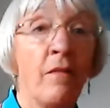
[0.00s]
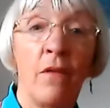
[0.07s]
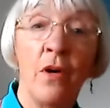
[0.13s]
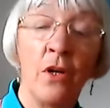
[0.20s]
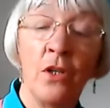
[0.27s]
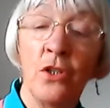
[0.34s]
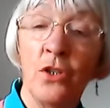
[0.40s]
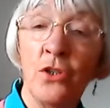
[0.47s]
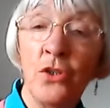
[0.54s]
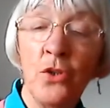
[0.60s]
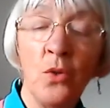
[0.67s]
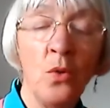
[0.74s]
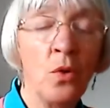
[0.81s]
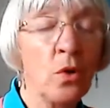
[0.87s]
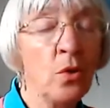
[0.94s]
First
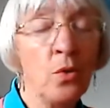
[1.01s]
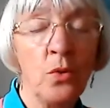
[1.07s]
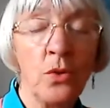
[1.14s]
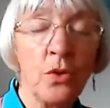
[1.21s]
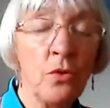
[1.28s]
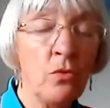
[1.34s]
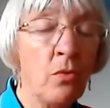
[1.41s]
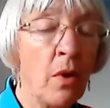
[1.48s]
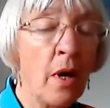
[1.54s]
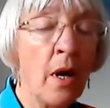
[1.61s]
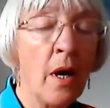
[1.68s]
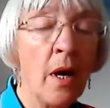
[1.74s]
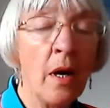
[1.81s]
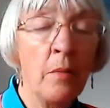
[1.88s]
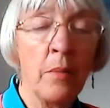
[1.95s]
you lose the
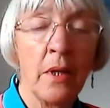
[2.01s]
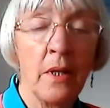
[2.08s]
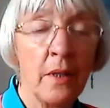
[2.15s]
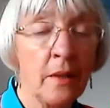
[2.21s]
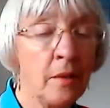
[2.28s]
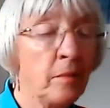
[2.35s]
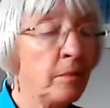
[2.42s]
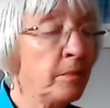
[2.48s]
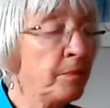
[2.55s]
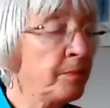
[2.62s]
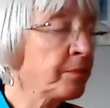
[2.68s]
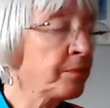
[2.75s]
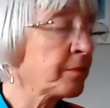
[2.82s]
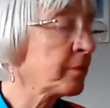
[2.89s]
rhyming,